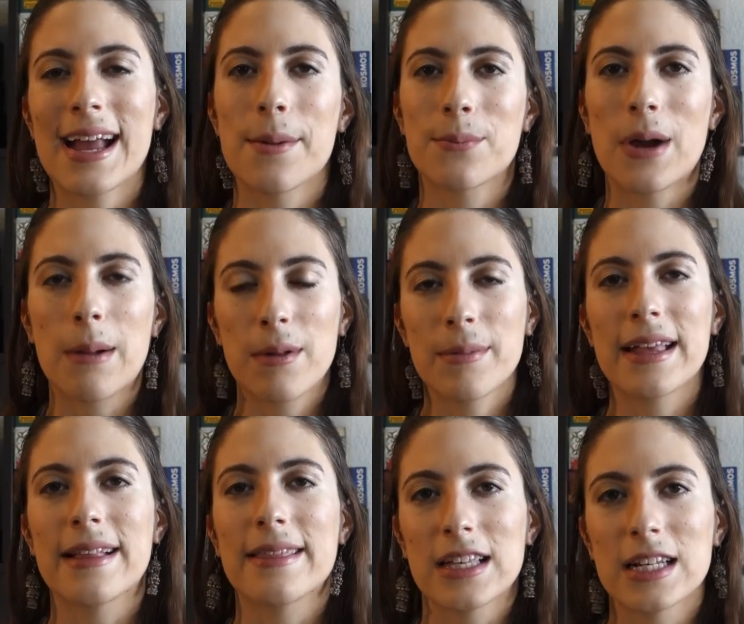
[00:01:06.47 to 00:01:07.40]
I'm probably
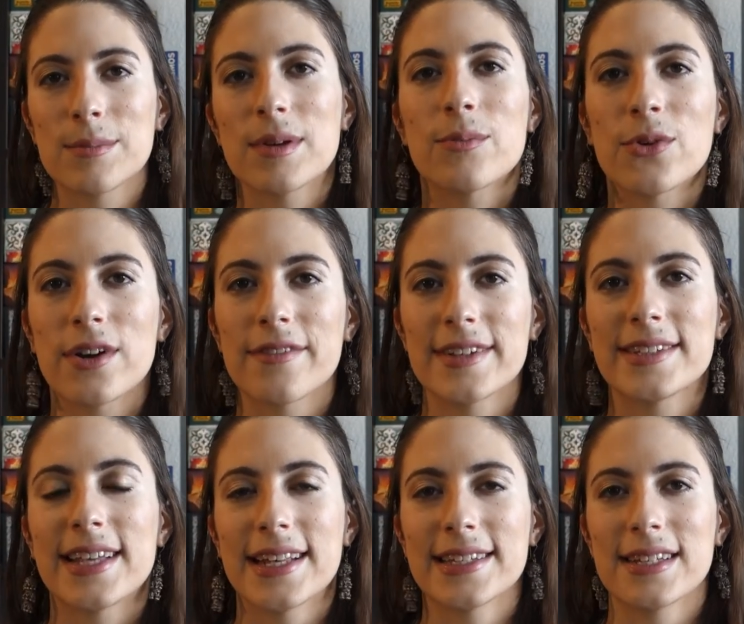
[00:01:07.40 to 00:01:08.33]
a little bit more of a
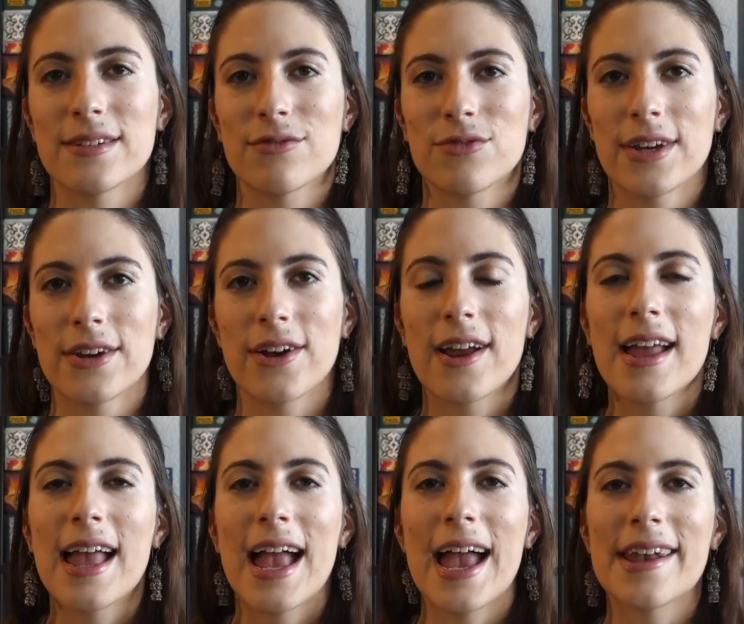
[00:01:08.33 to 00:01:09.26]
sensitive reader.
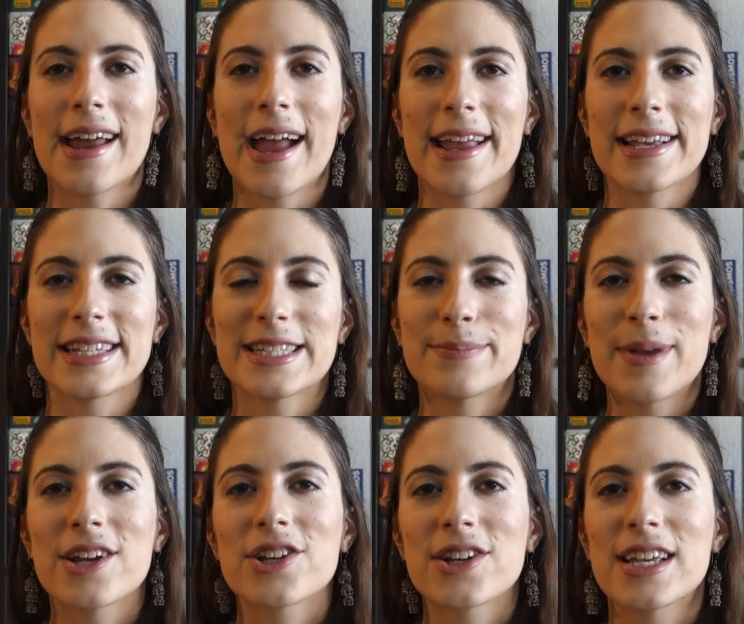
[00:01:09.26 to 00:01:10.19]
And I
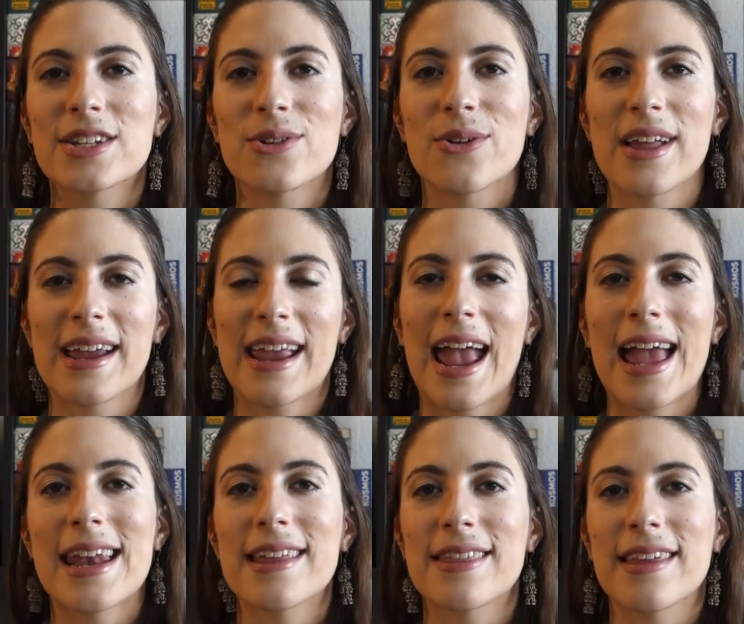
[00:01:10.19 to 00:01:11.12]
especially don't like
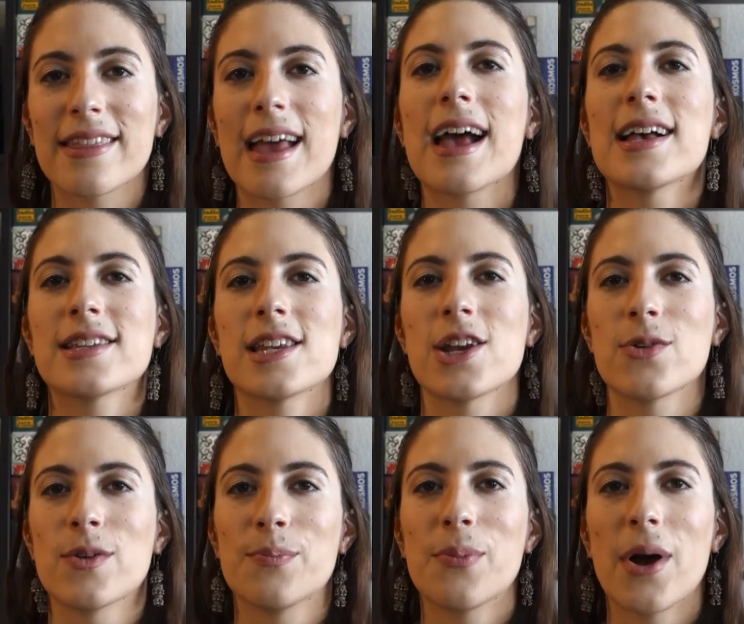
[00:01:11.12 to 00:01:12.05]
anything that has to do
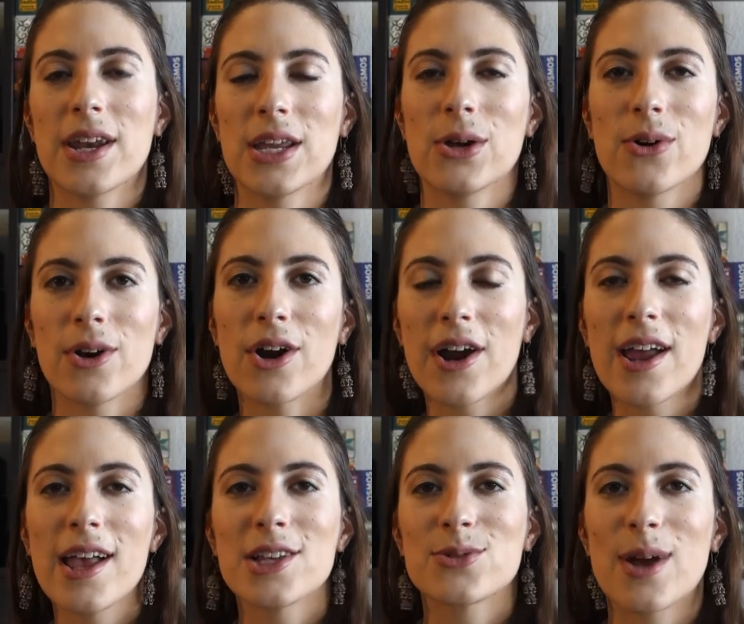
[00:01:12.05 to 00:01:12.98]
with body horror.
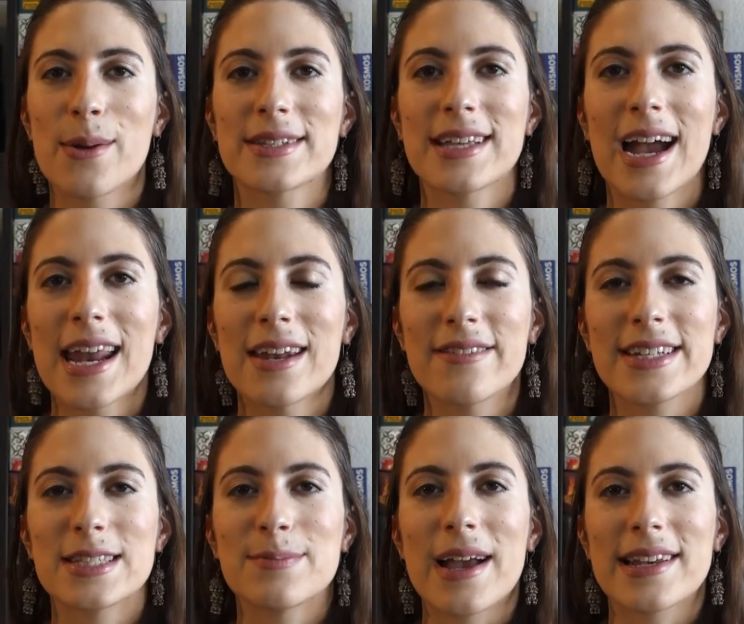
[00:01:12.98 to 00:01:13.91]
So I was kind of
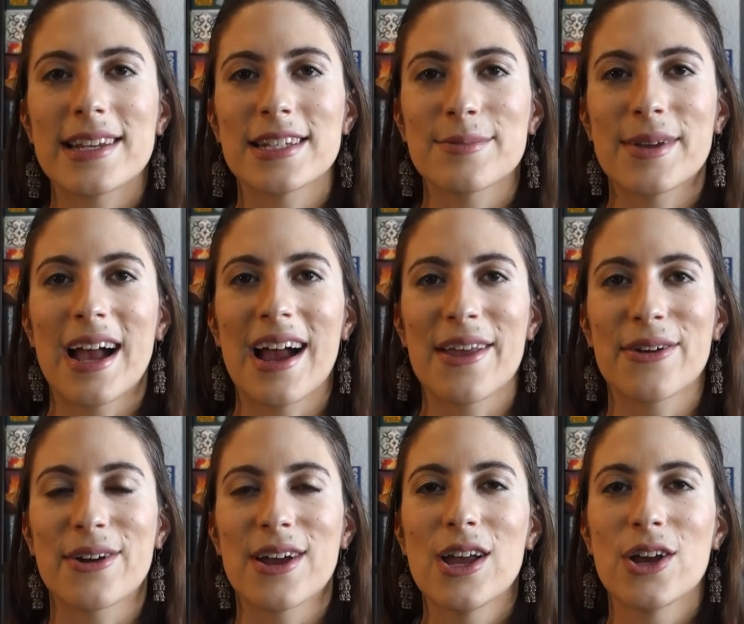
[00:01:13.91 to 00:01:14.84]
expecting to be
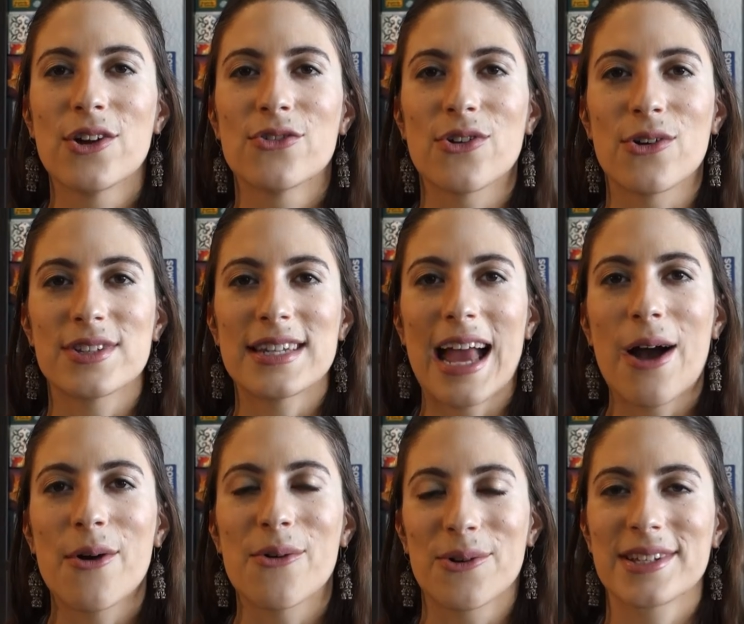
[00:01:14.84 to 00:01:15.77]
either grossed
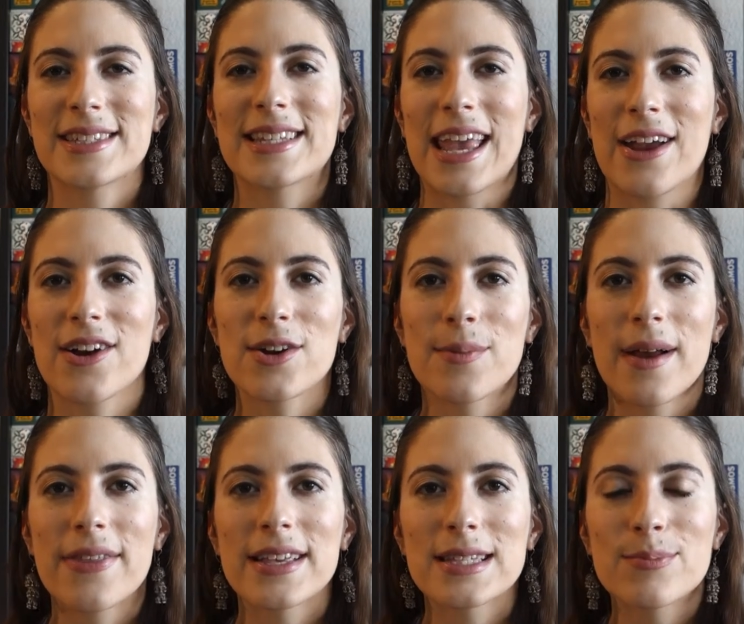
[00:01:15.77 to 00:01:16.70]
out or scared
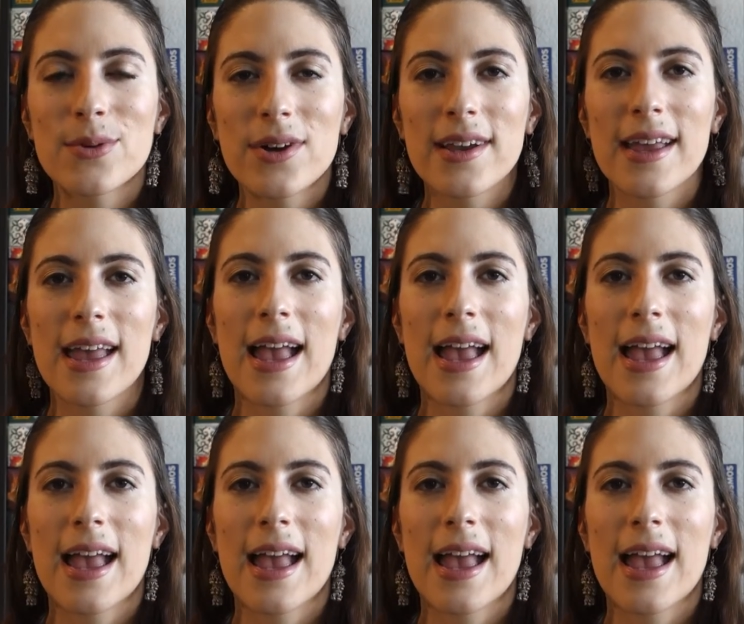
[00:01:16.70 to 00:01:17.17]
by this book.